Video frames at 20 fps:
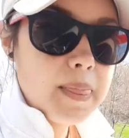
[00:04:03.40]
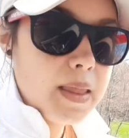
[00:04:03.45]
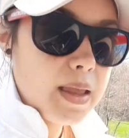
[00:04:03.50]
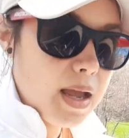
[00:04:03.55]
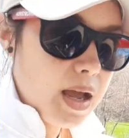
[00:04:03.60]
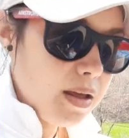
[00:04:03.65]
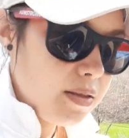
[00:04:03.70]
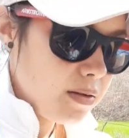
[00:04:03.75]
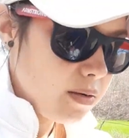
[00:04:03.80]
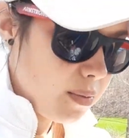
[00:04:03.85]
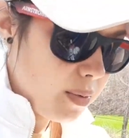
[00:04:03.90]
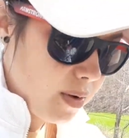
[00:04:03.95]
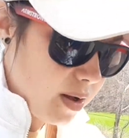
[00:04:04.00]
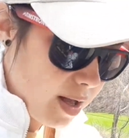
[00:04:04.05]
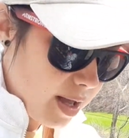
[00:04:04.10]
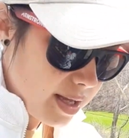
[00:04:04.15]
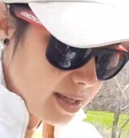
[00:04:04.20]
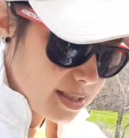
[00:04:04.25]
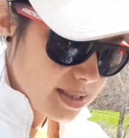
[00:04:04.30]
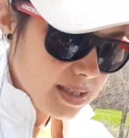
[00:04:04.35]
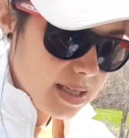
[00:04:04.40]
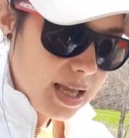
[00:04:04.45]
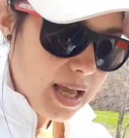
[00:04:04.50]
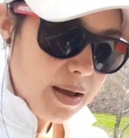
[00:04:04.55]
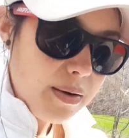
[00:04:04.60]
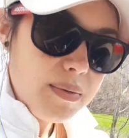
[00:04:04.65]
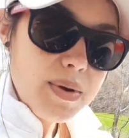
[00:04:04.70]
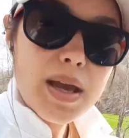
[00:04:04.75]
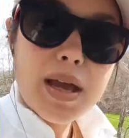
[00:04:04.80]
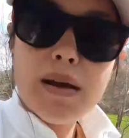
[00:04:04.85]
Otherwise than
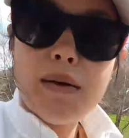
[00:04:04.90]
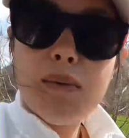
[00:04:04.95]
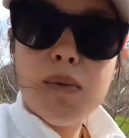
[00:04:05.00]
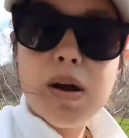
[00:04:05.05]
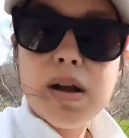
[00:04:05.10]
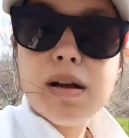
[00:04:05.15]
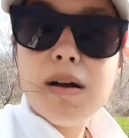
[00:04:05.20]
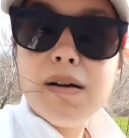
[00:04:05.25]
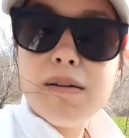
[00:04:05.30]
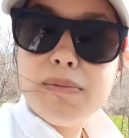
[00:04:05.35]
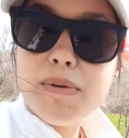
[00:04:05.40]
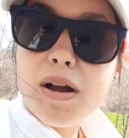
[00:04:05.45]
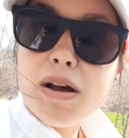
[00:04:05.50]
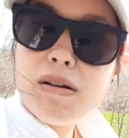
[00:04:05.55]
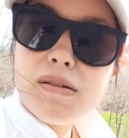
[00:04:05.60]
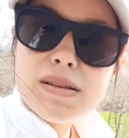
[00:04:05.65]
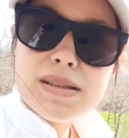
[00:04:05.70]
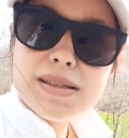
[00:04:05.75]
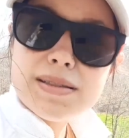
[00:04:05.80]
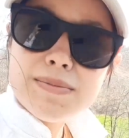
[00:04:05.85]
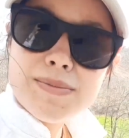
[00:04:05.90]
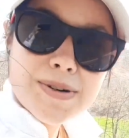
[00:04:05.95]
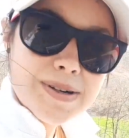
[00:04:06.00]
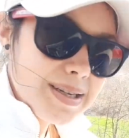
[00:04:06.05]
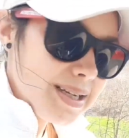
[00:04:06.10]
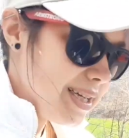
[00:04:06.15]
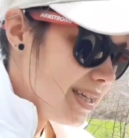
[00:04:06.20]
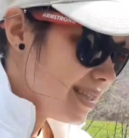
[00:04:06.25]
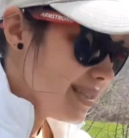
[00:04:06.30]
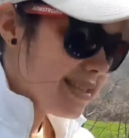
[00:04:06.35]
that, we had one go rogue this
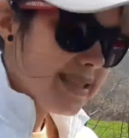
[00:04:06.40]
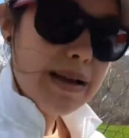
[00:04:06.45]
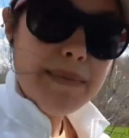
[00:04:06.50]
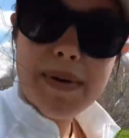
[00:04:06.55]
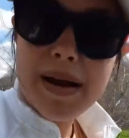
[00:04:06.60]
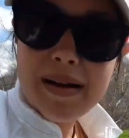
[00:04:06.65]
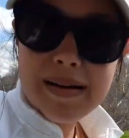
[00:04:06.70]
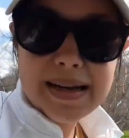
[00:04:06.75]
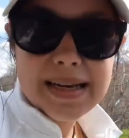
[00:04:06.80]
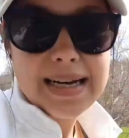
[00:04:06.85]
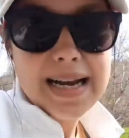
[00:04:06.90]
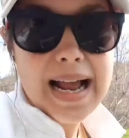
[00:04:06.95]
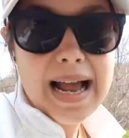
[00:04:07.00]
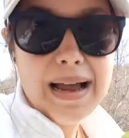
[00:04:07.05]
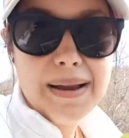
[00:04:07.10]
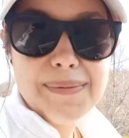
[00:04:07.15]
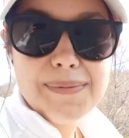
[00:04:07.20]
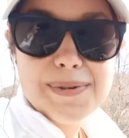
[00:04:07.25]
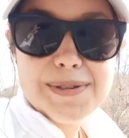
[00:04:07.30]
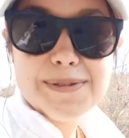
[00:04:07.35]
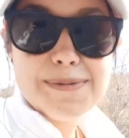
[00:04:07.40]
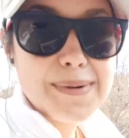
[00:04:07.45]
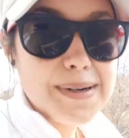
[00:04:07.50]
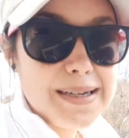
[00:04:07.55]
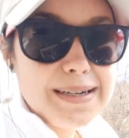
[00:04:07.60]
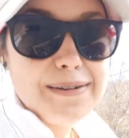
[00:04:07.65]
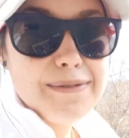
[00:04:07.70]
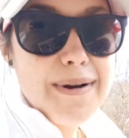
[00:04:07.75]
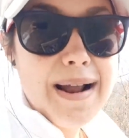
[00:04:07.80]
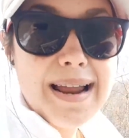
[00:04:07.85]
morning and somehow get out and was
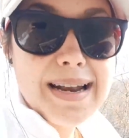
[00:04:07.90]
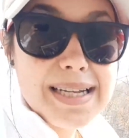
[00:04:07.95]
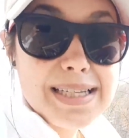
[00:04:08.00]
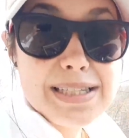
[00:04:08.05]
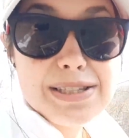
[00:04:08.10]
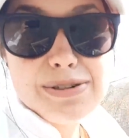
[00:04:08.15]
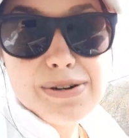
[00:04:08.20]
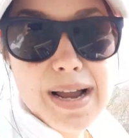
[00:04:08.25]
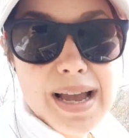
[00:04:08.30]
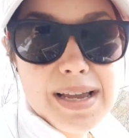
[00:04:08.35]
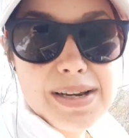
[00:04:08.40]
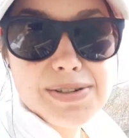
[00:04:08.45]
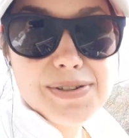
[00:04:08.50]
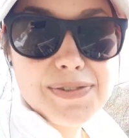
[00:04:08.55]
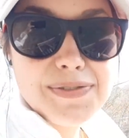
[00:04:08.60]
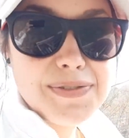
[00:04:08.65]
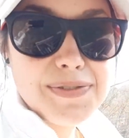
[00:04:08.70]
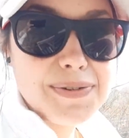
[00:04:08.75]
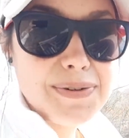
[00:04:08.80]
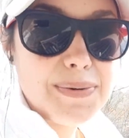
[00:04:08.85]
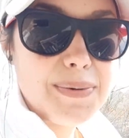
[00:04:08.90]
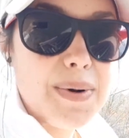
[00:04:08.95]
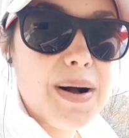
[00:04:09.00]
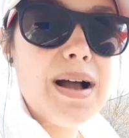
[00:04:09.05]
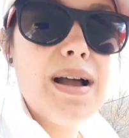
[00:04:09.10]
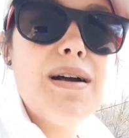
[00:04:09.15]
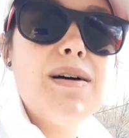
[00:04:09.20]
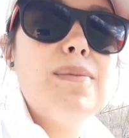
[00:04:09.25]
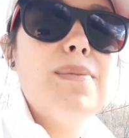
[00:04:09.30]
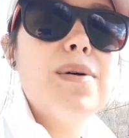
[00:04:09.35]
running around his tractor for a
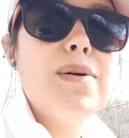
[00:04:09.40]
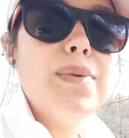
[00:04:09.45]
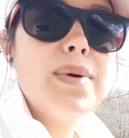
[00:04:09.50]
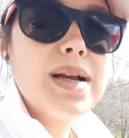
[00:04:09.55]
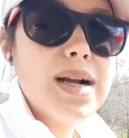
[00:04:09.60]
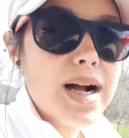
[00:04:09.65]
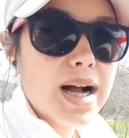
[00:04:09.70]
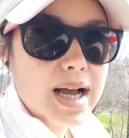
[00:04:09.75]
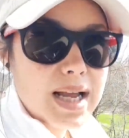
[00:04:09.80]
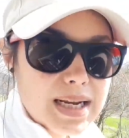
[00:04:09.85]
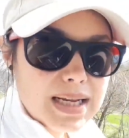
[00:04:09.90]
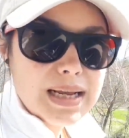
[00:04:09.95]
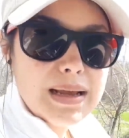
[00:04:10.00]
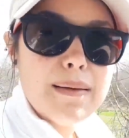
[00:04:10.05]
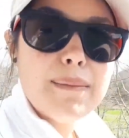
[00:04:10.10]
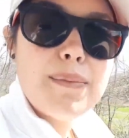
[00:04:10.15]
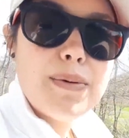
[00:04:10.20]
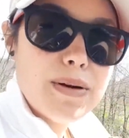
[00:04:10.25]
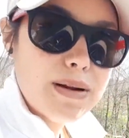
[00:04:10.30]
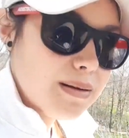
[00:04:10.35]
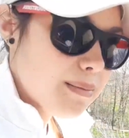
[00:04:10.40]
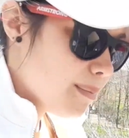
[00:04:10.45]
while, but we caught him, put him